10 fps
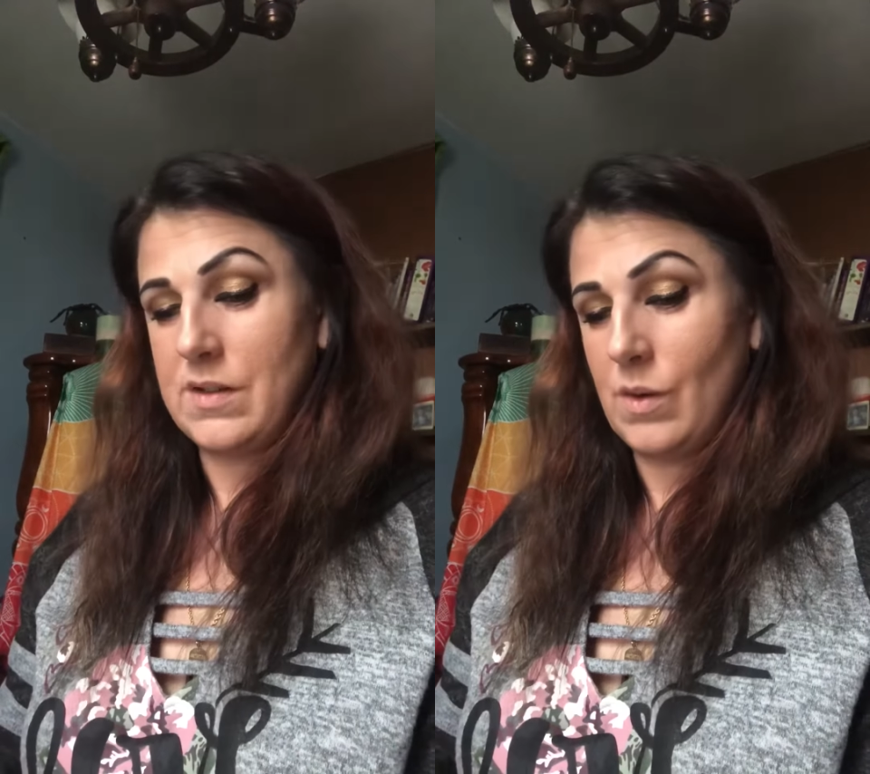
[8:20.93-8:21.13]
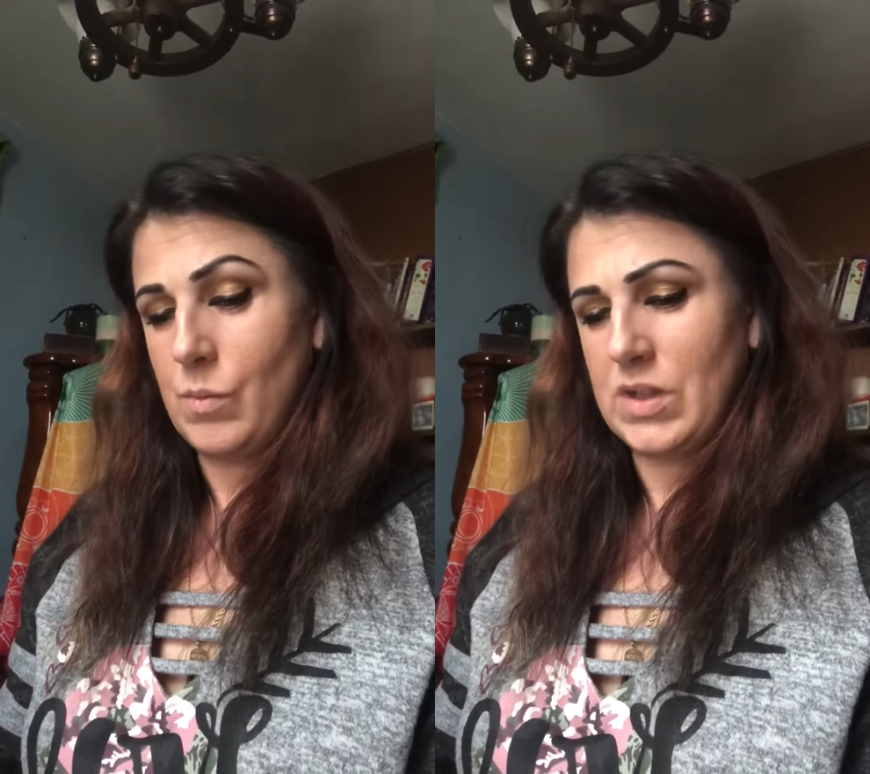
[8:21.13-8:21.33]

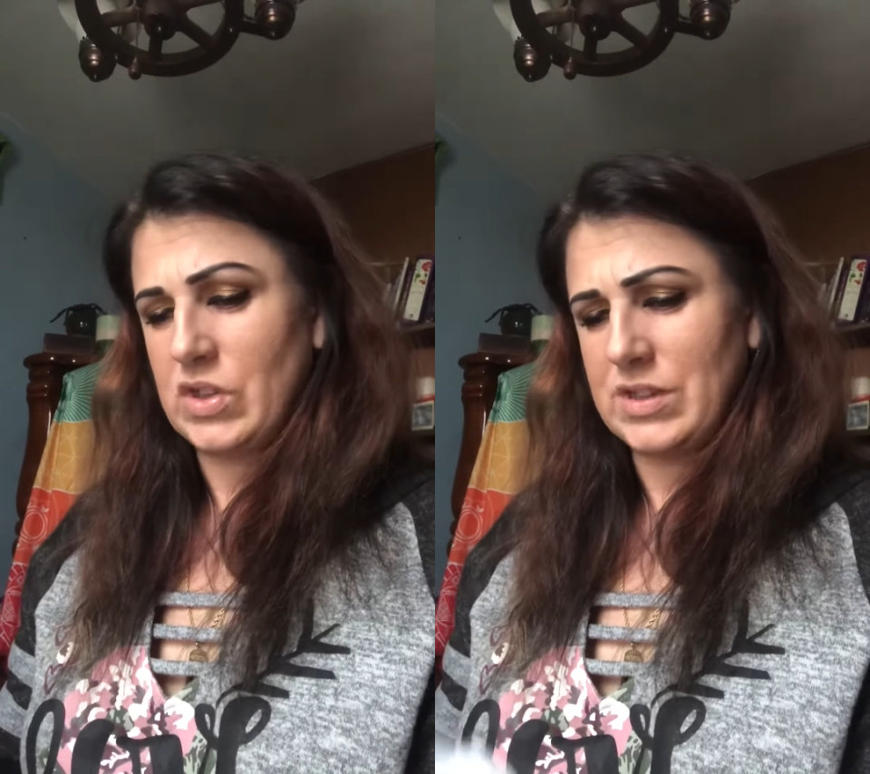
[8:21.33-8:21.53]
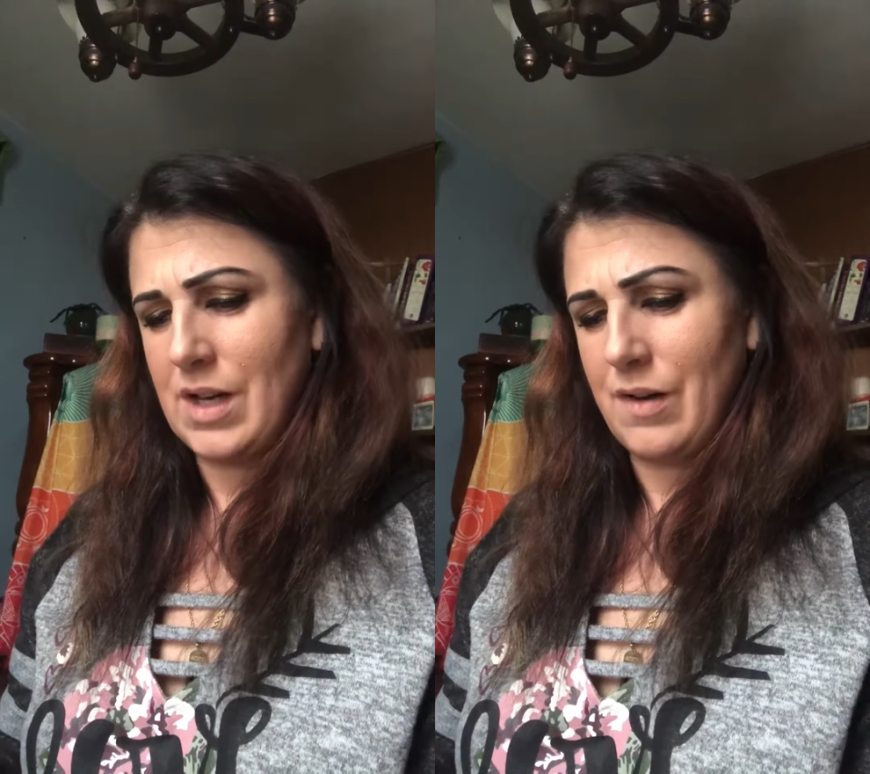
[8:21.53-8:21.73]
so much
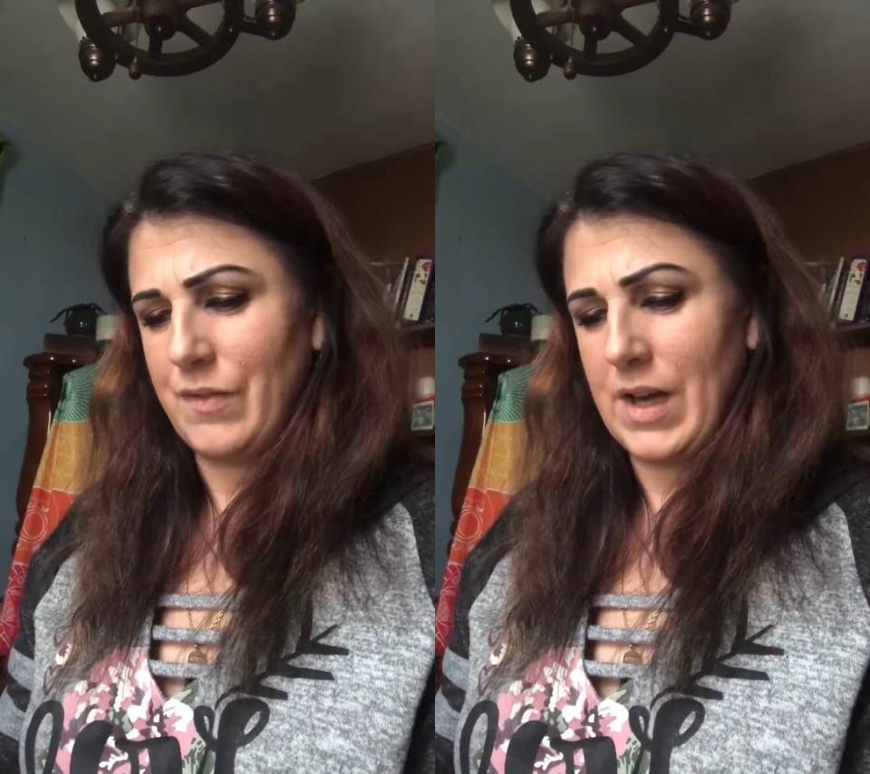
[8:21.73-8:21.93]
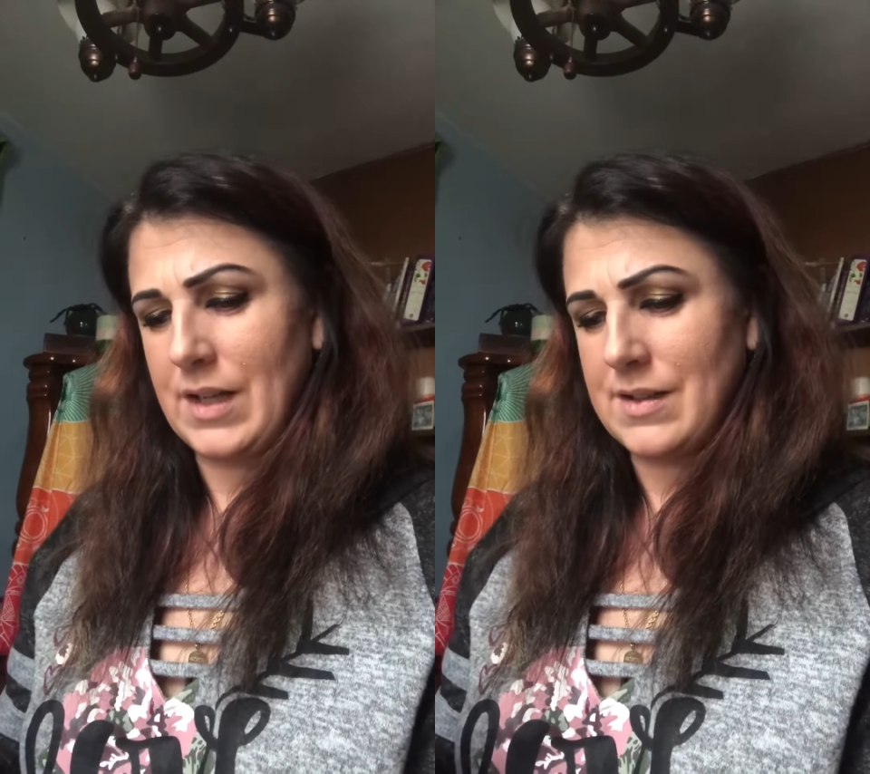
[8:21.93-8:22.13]

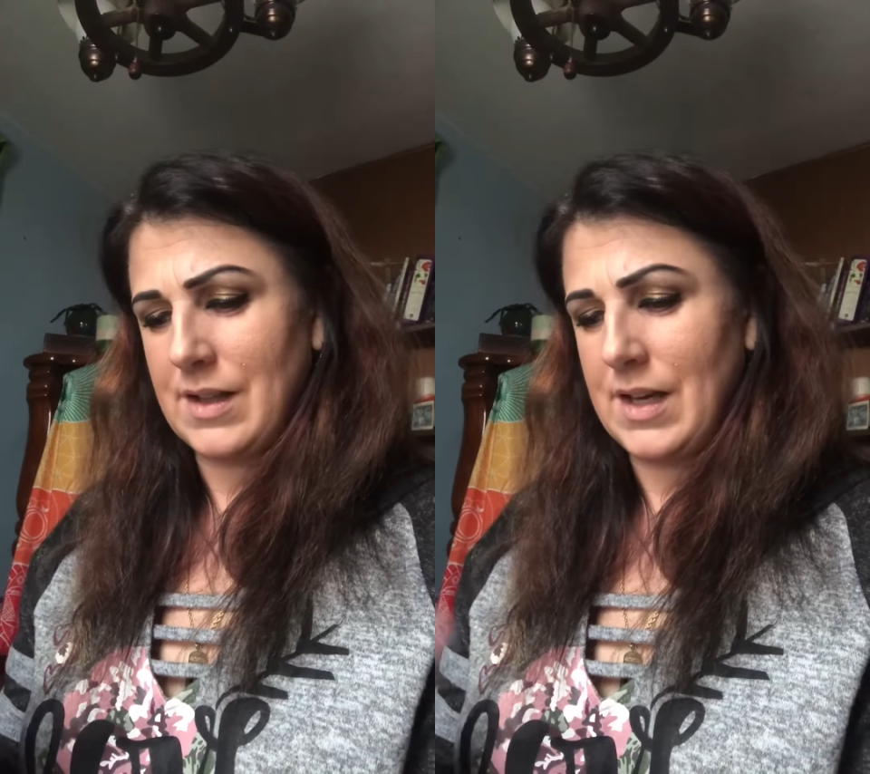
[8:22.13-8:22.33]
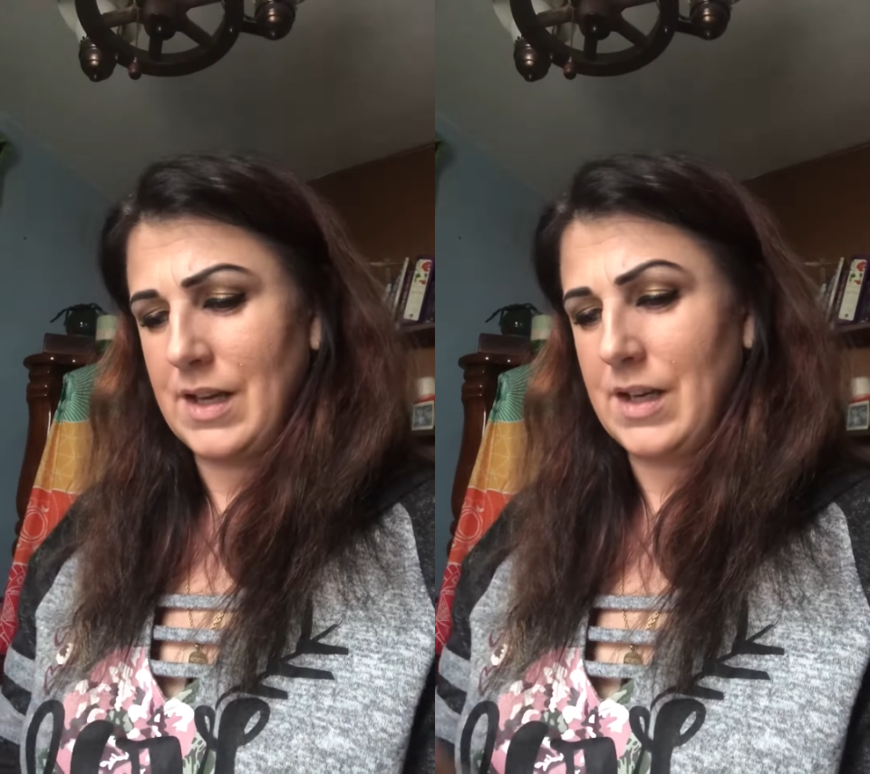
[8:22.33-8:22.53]
stuff, and it's
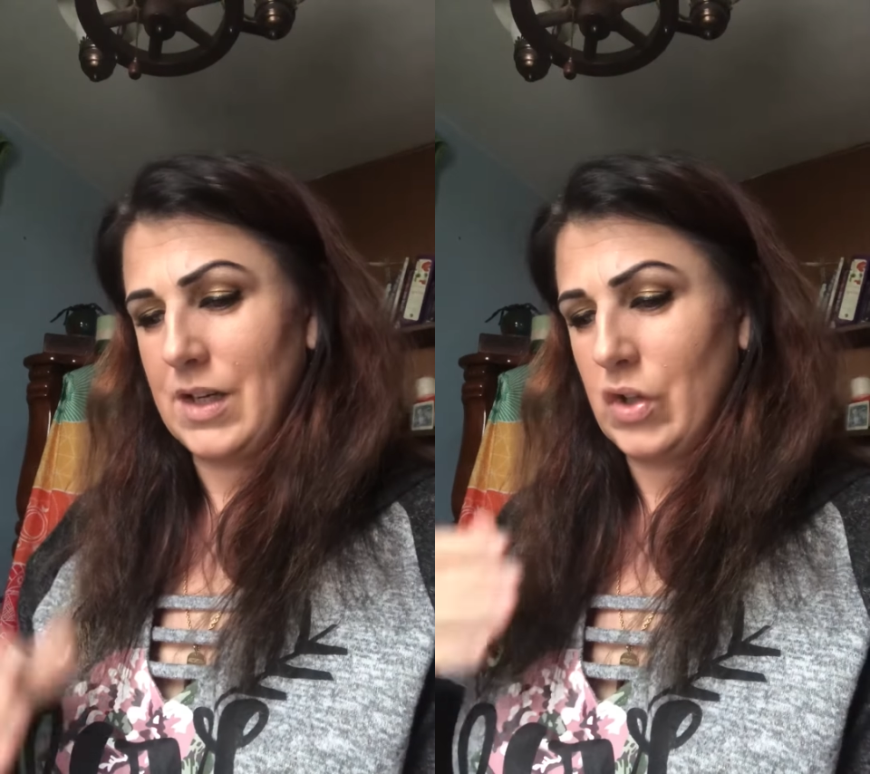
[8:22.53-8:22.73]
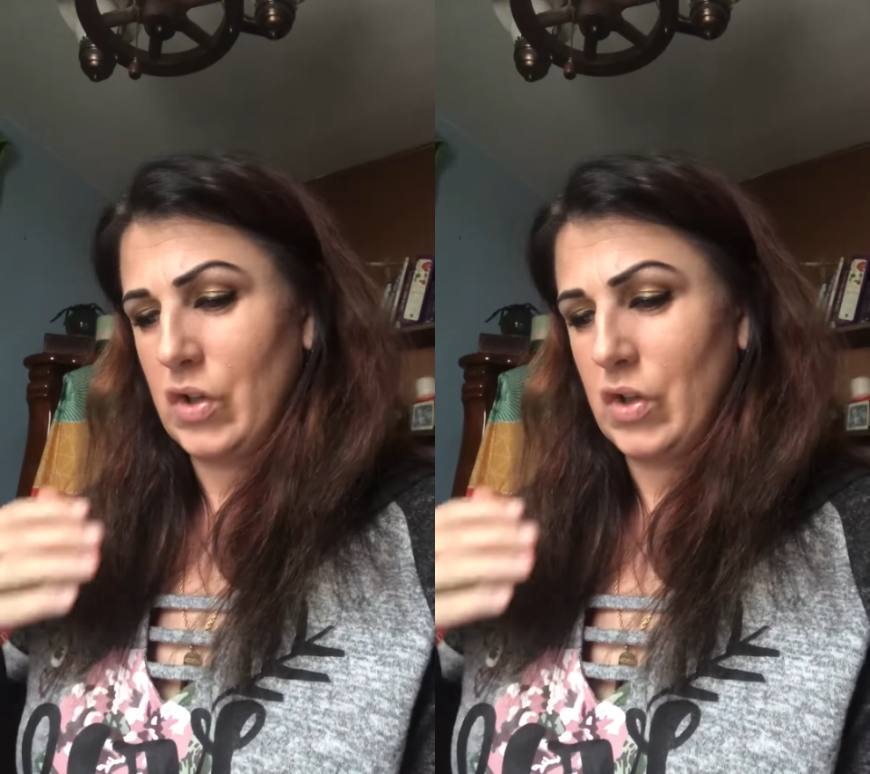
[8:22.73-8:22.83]
like,